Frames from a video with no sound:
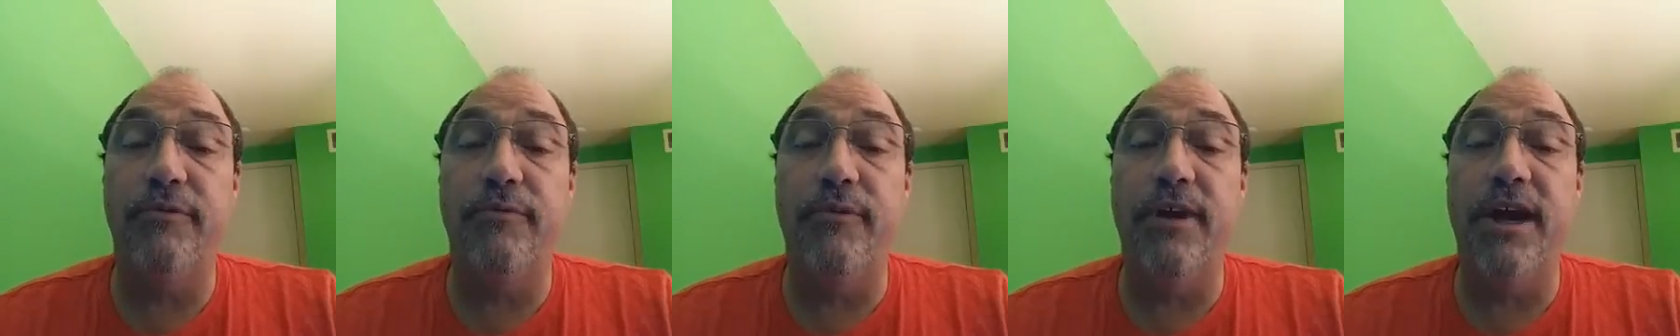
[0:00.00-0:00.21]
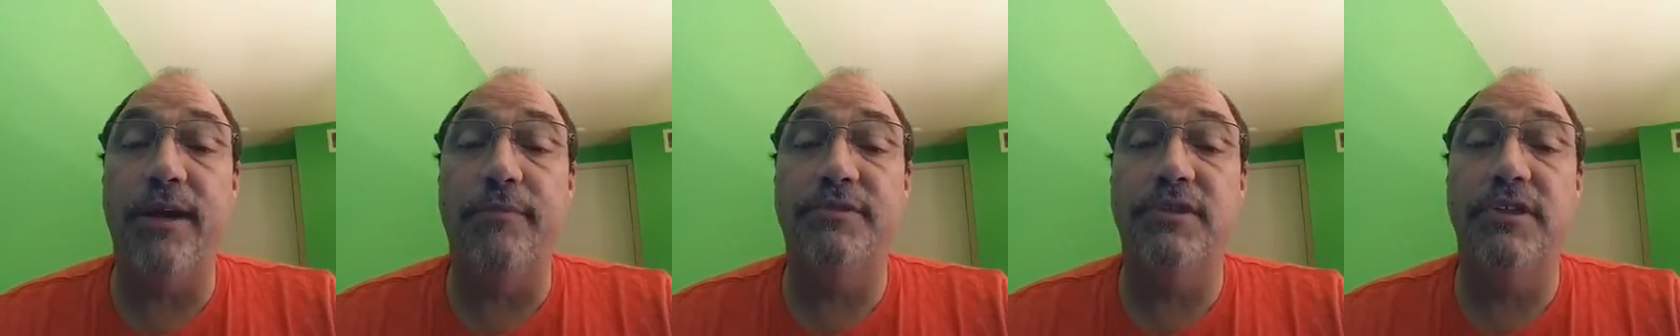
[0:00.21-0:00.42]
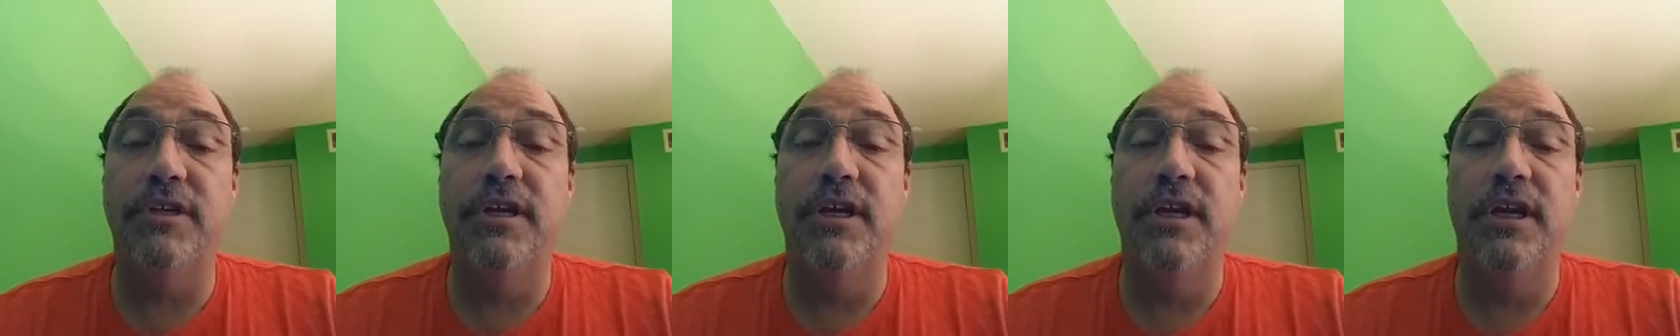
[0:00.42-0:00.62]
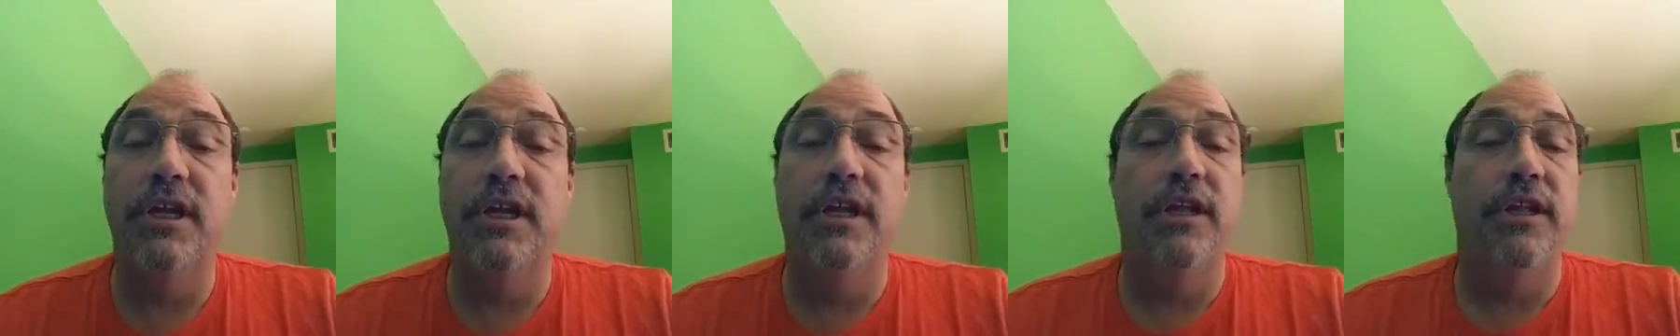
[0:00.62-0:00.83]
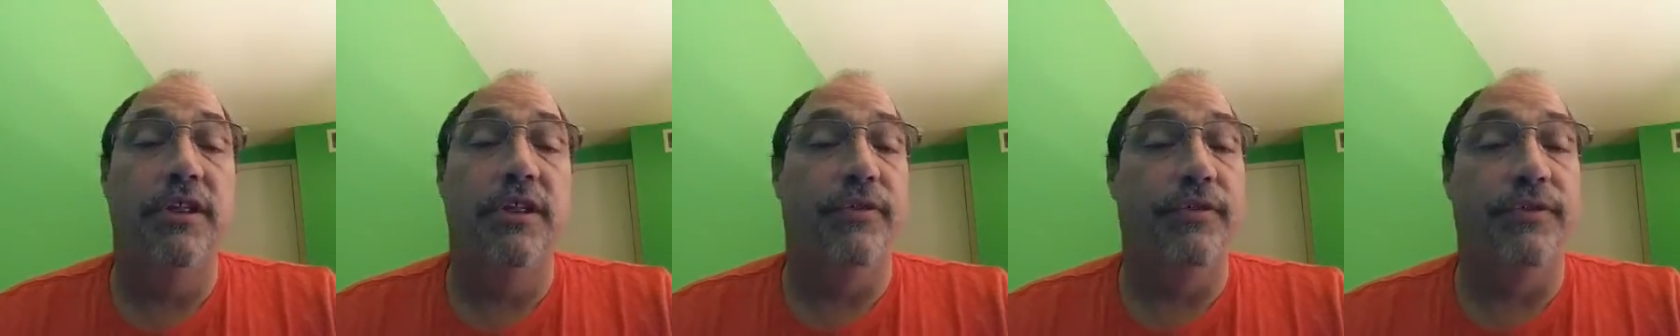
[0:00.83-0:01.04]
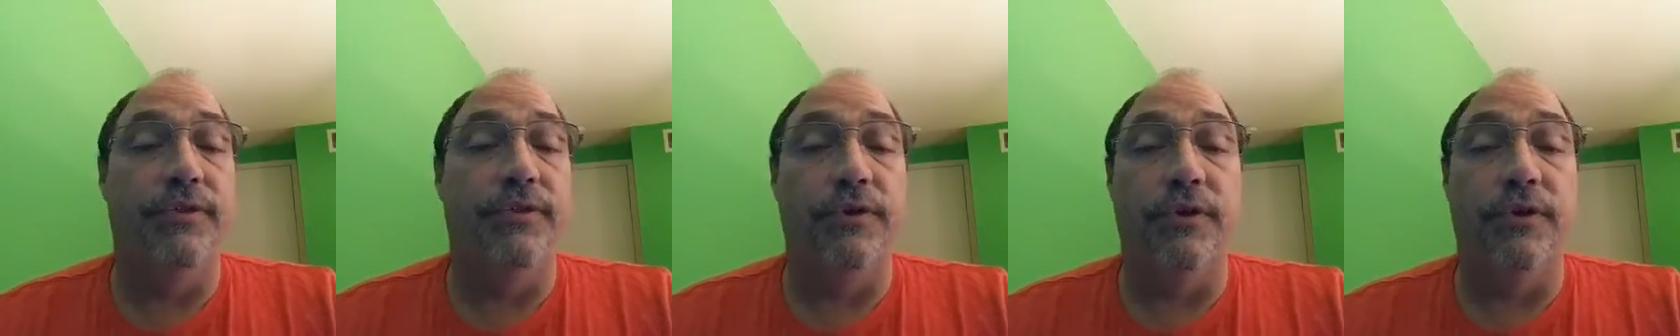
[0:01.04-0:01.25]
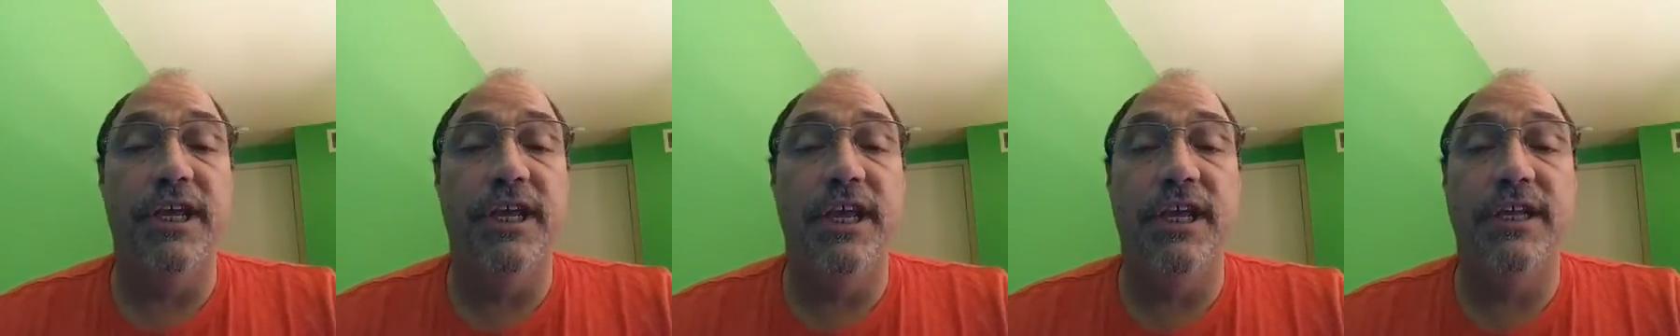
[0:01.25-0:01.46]
reps,
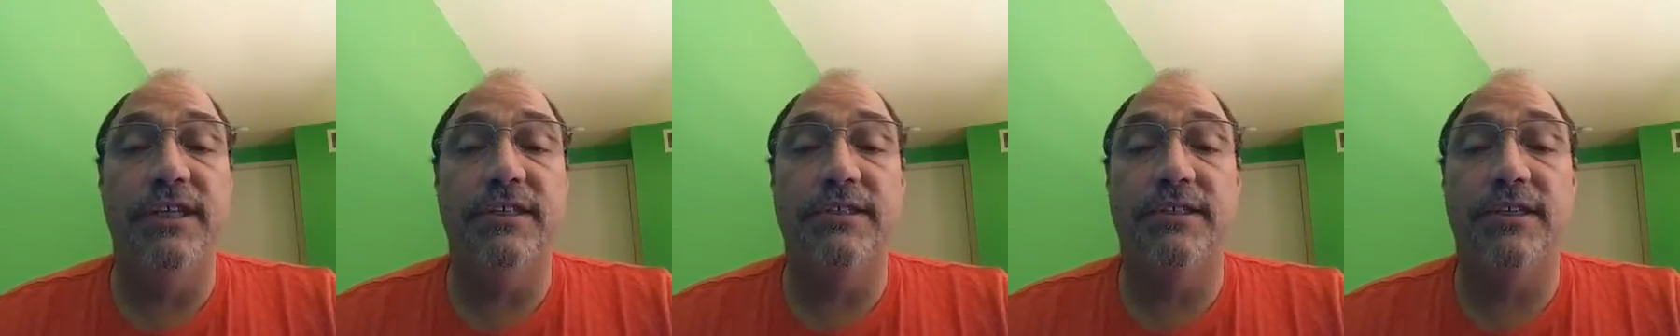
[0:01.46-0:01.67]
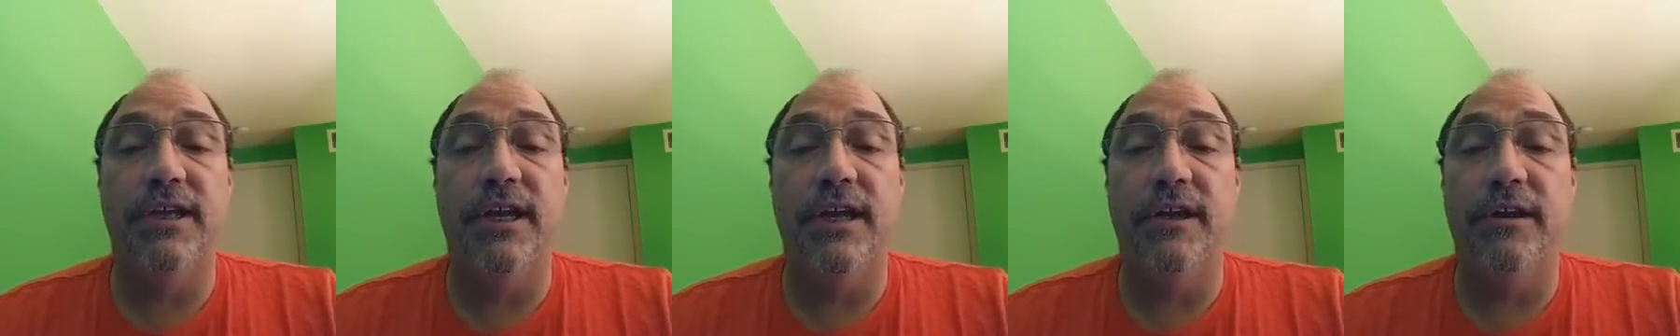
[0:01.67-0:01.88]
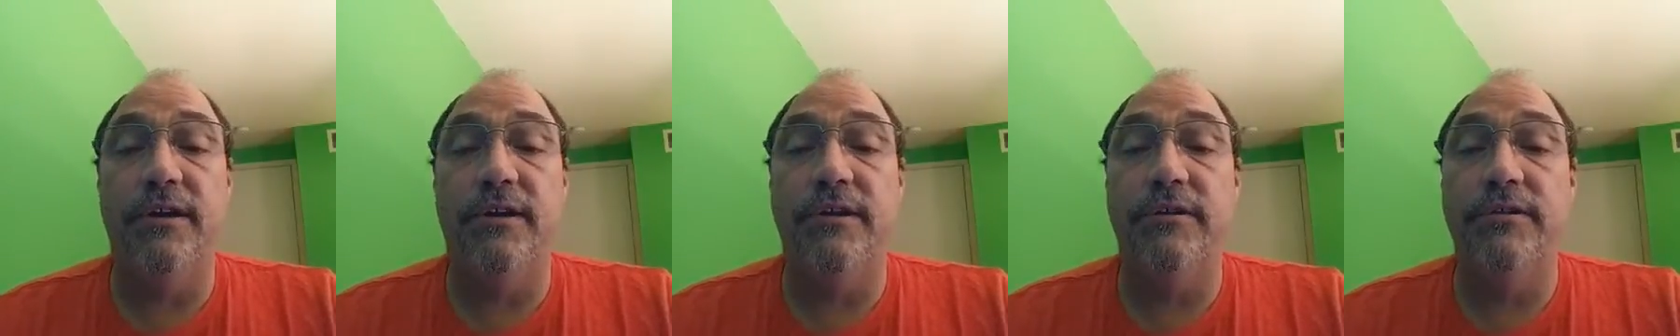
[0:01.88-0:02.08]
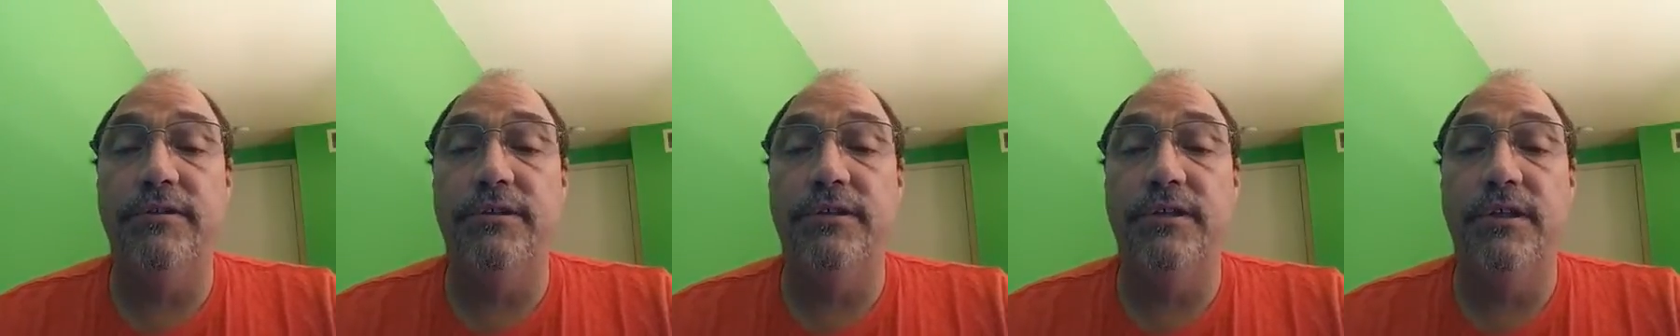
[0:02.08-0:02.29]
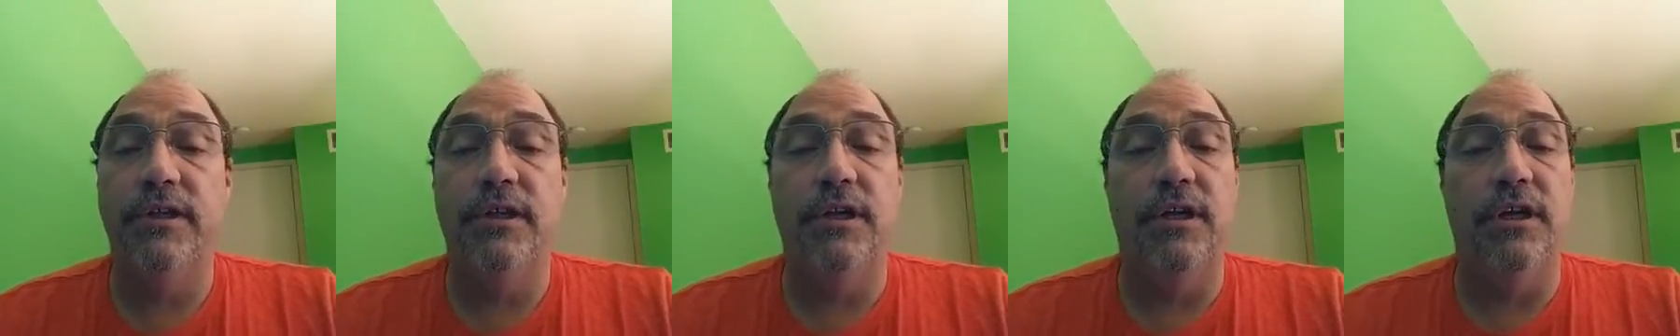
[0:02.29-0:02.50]
38 senators,